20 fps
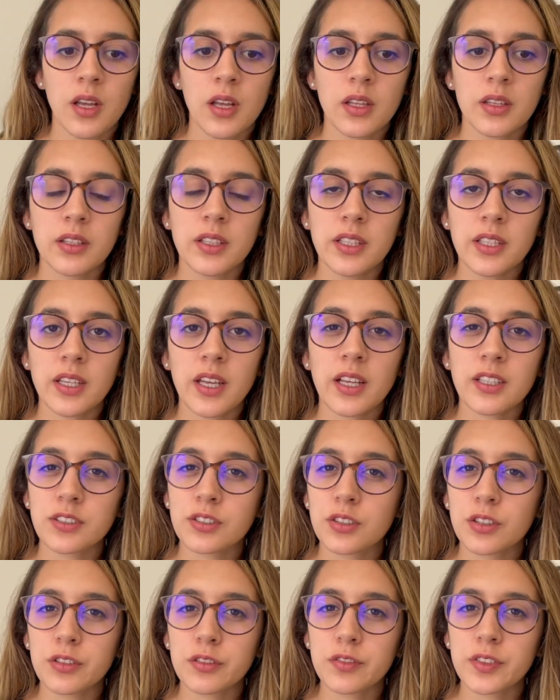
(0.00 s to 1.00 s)
The
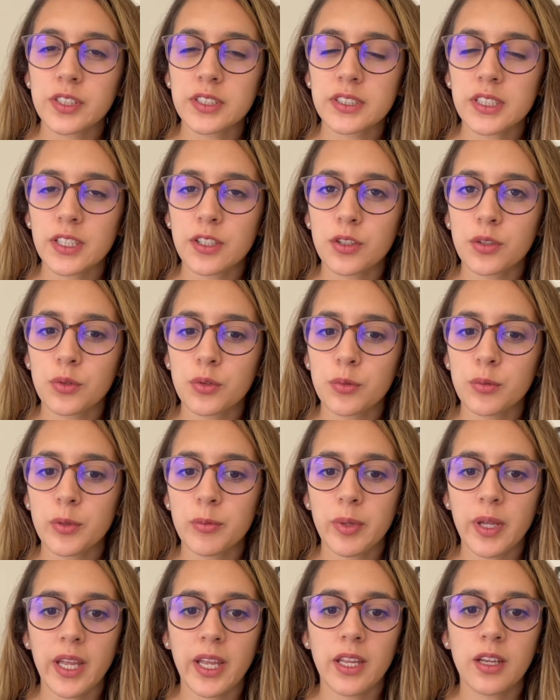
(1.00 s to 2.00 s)
escrow fees that you will be
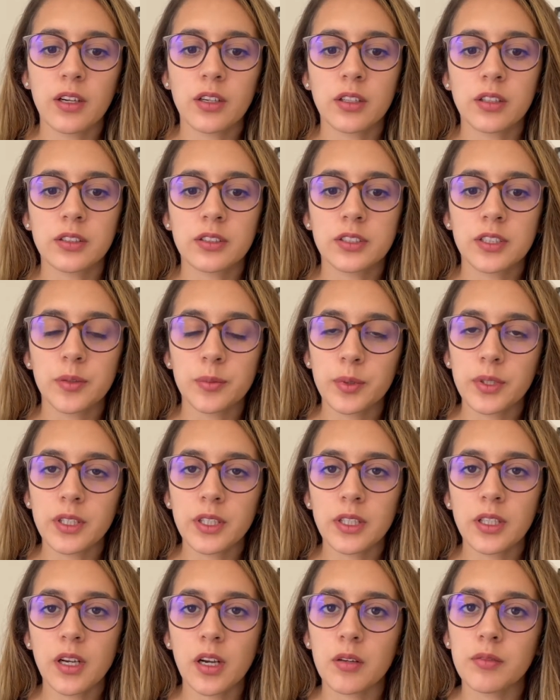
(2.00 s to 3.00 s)
paying are
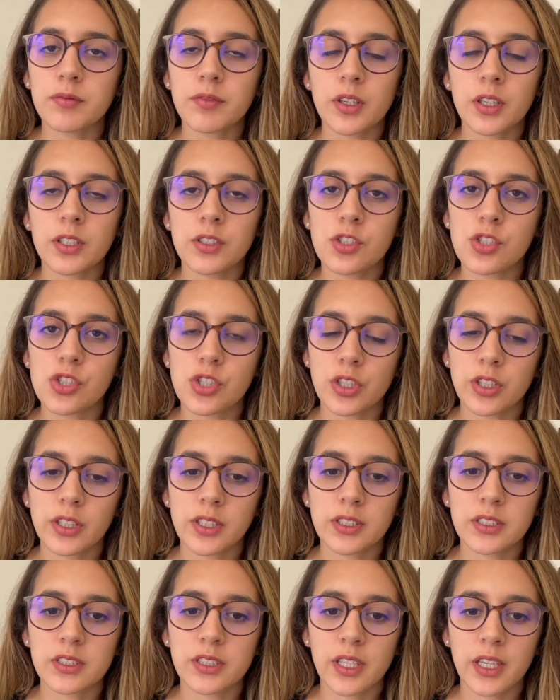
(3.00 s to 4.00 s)
typically upfront
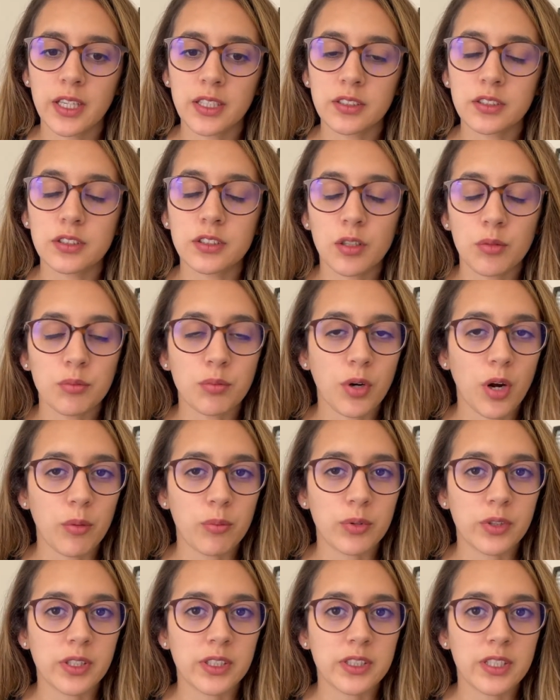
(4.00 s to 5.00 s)
insurance and some
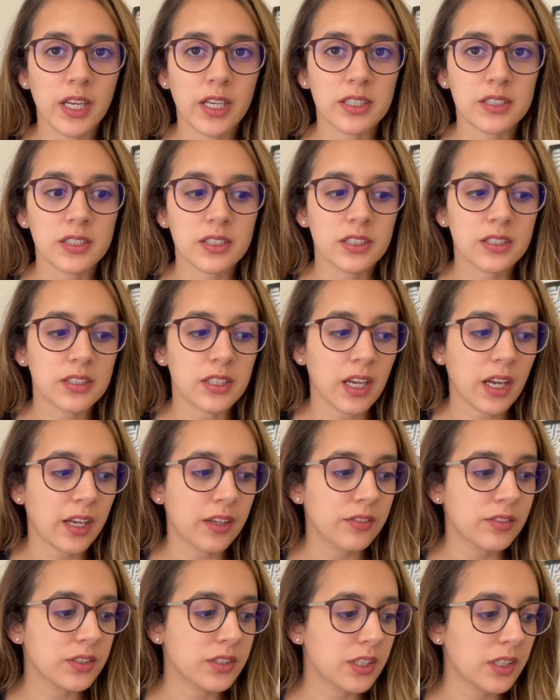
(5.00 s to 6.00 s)
property taxes.
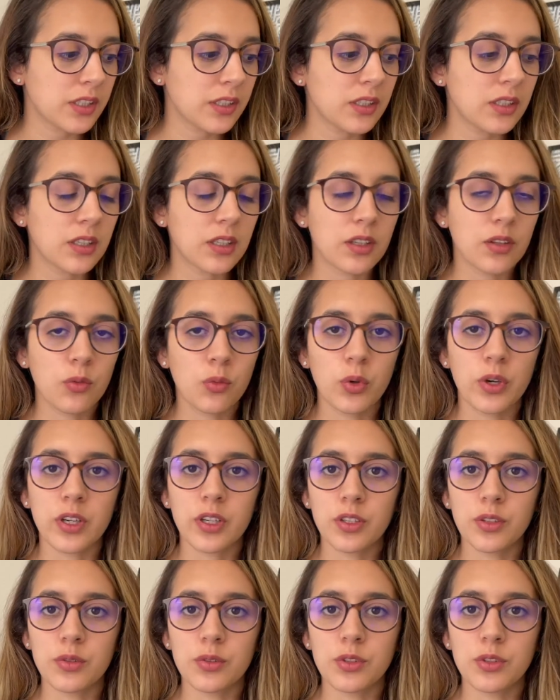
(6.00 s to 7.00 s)
I've seen where
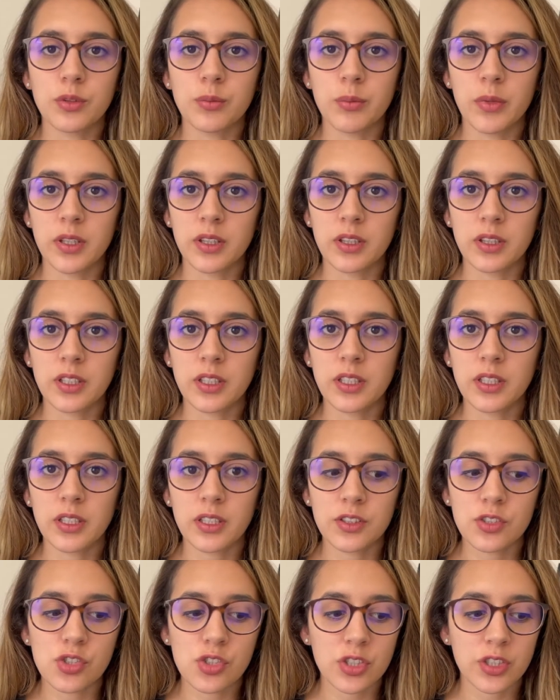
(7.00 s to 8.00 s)
you do monthly
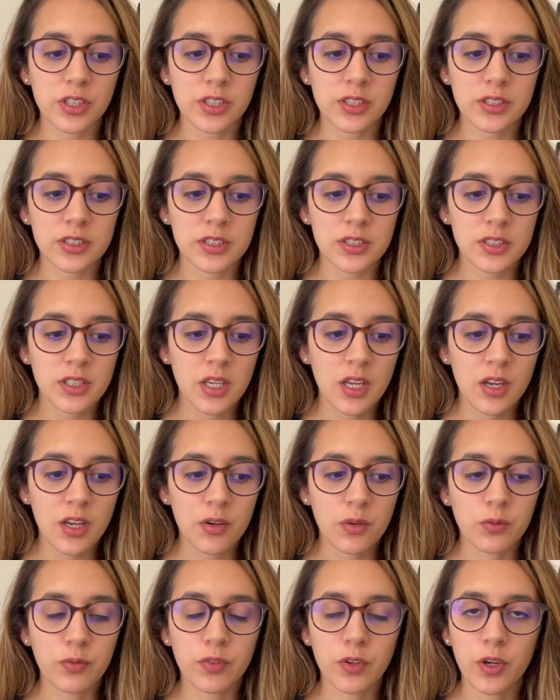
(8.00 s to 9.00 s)
insurance
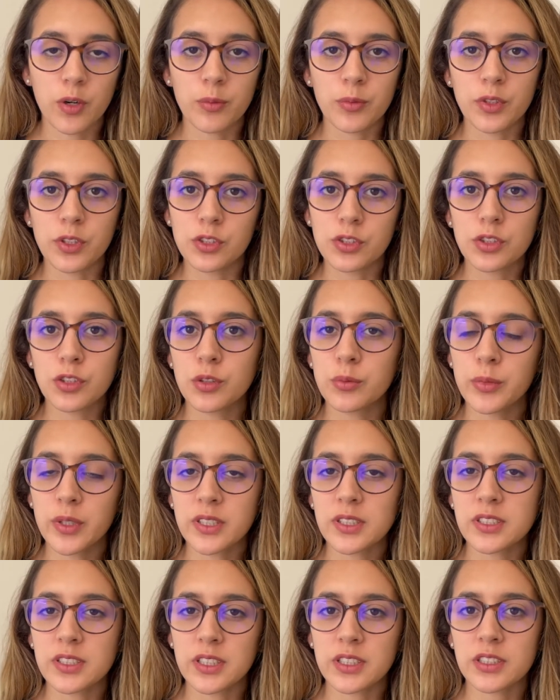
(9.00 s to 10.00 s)
from the 2
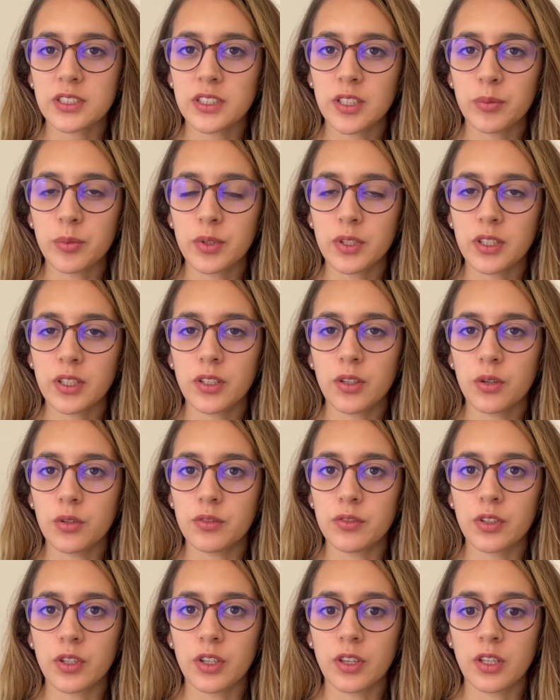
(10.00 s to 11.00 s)
months that's typically
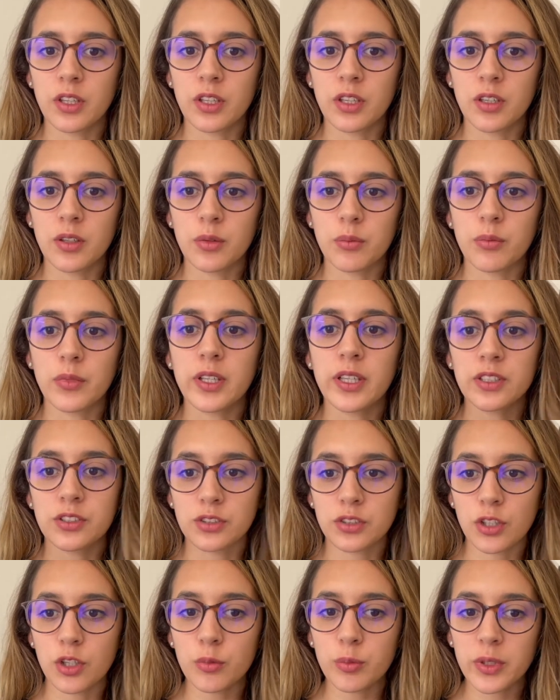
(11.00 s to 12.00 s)
over the
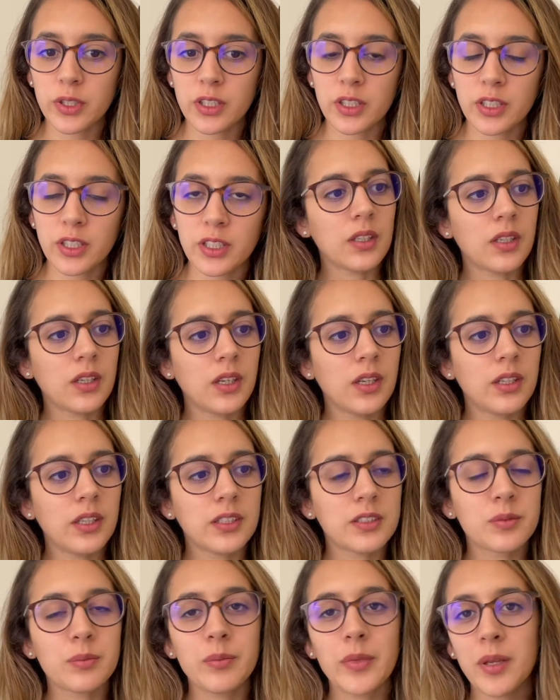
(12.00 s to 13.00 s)
escrow period, and
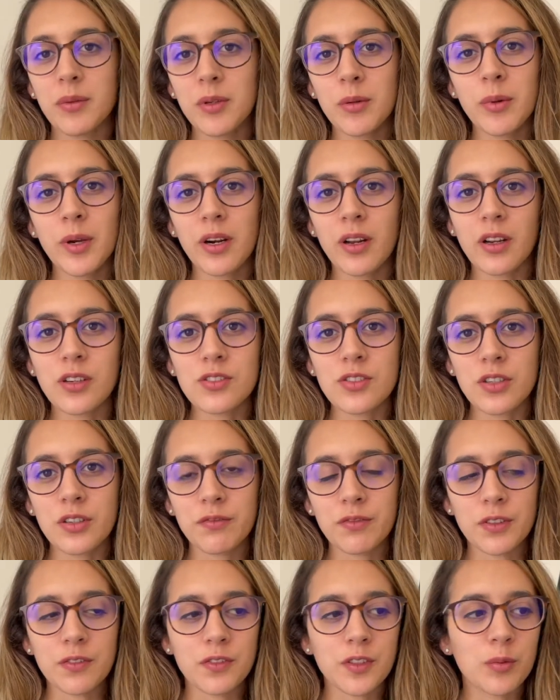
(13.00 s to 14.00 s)
that's maybe about
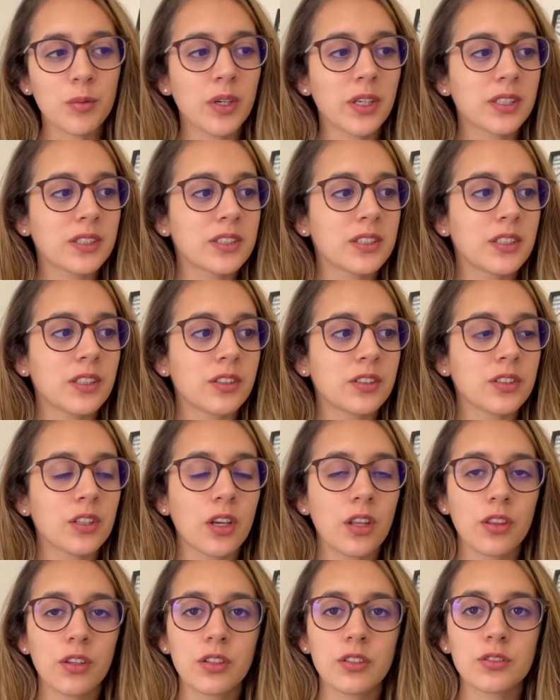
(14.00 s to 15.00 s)
$150. There's
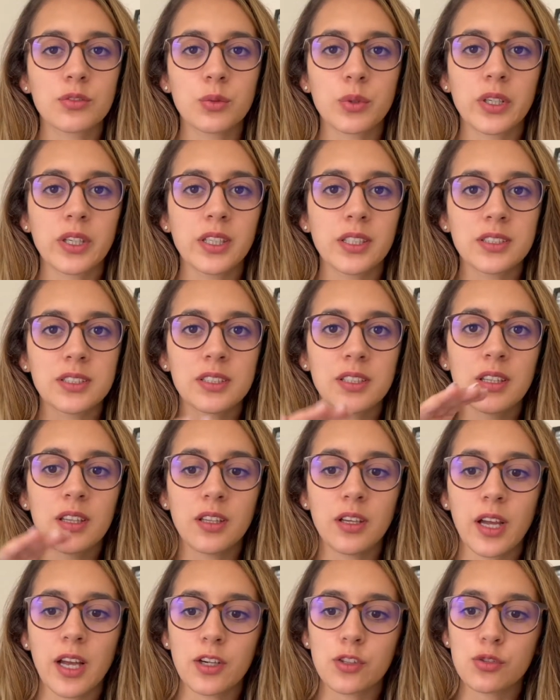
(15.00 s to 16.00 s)
others where it's the
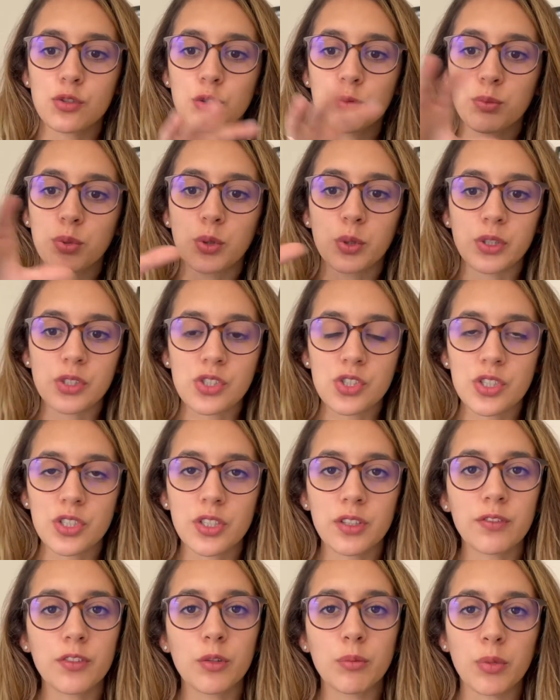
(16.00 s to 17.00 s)
actual portion
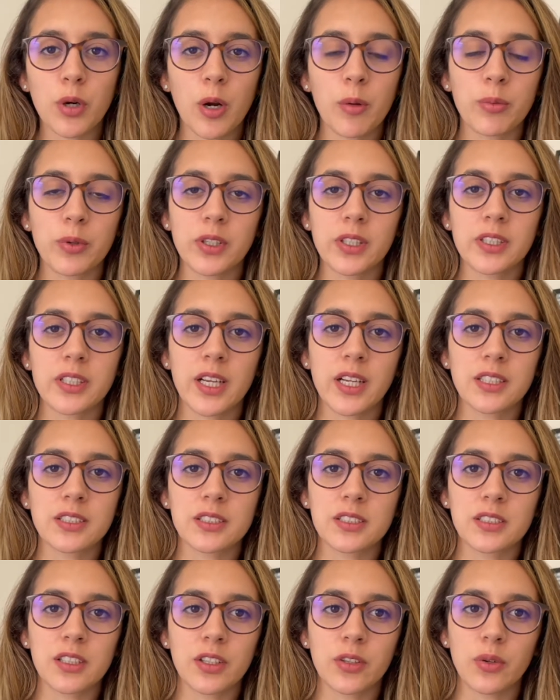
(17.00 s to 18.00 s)
of the property
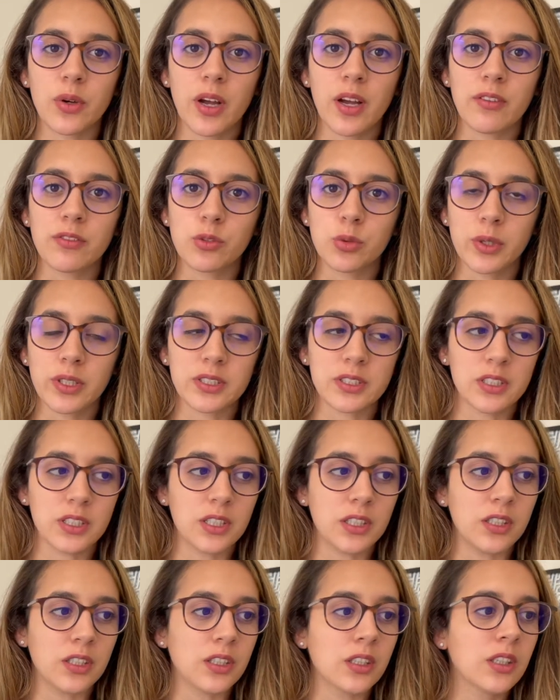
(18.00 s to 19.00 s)
taxes that you have twice a
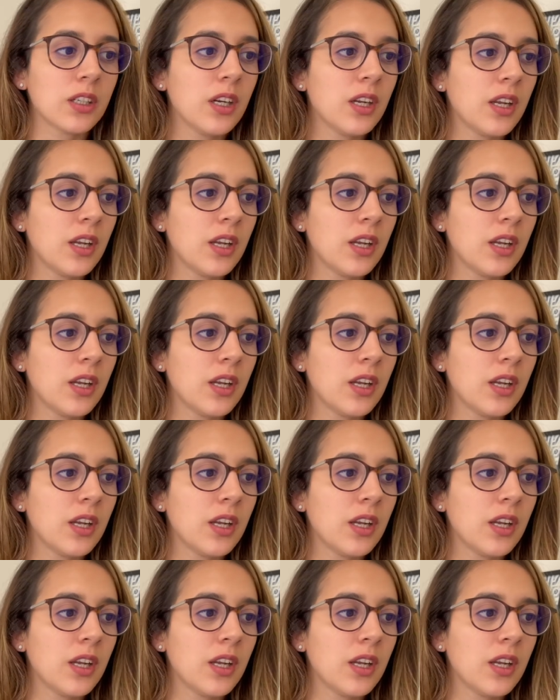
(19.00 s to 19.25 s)
year.